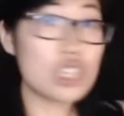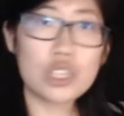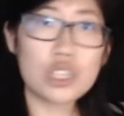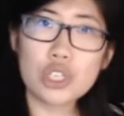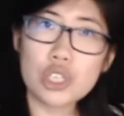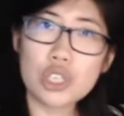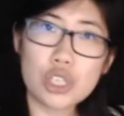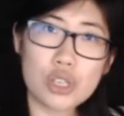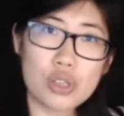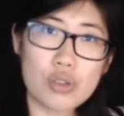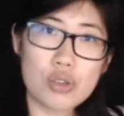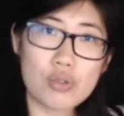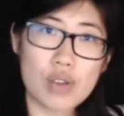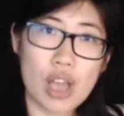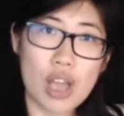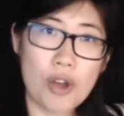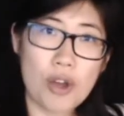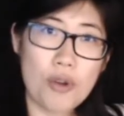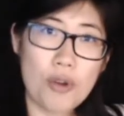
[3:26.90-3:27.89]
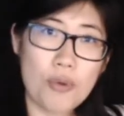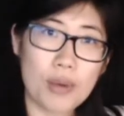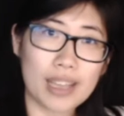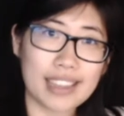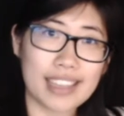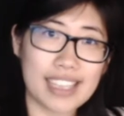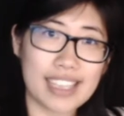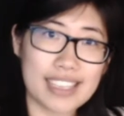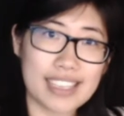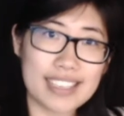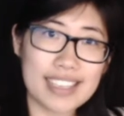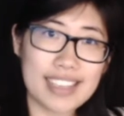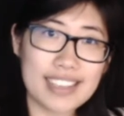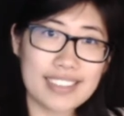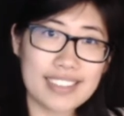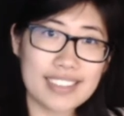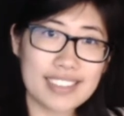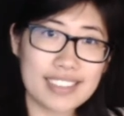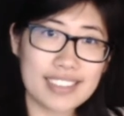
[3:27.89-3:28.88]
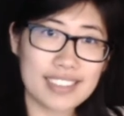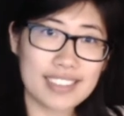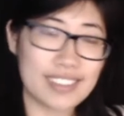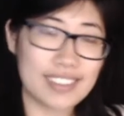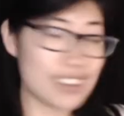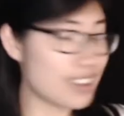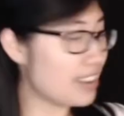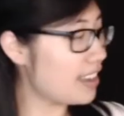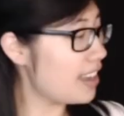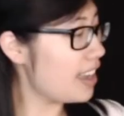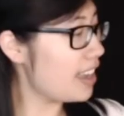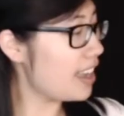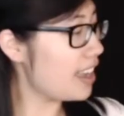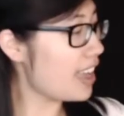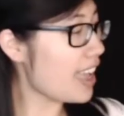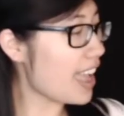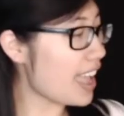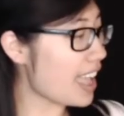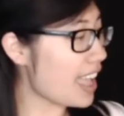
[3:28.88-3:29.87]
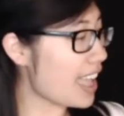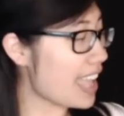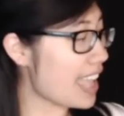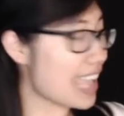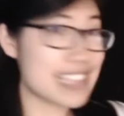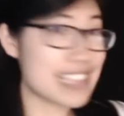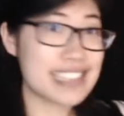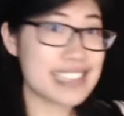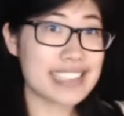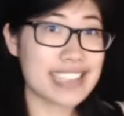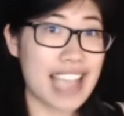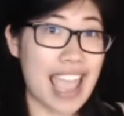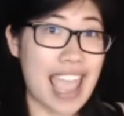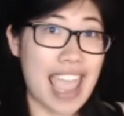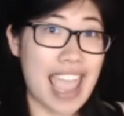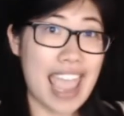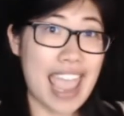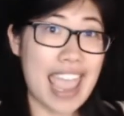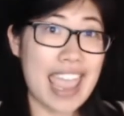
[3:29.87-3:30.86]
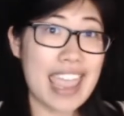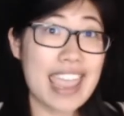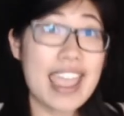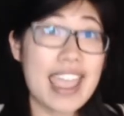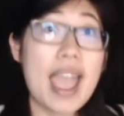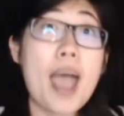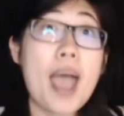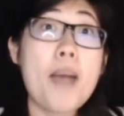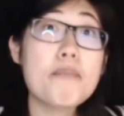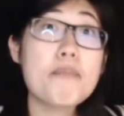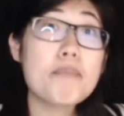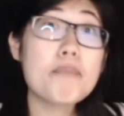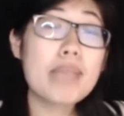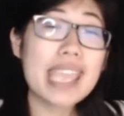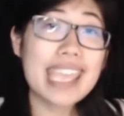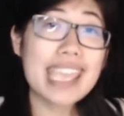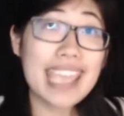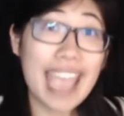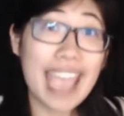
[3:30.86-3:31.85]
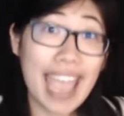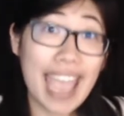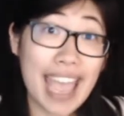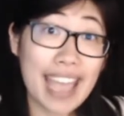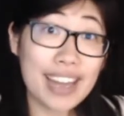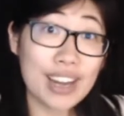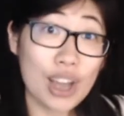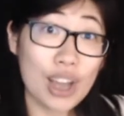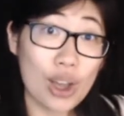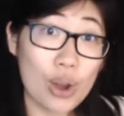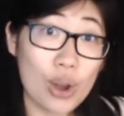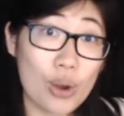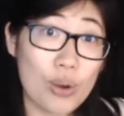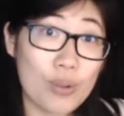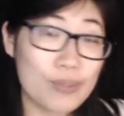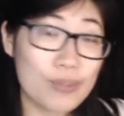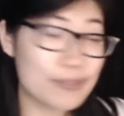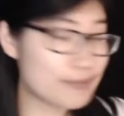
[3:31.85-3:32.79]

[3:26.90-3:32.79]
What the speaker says: Do you know what this is? It's a piano.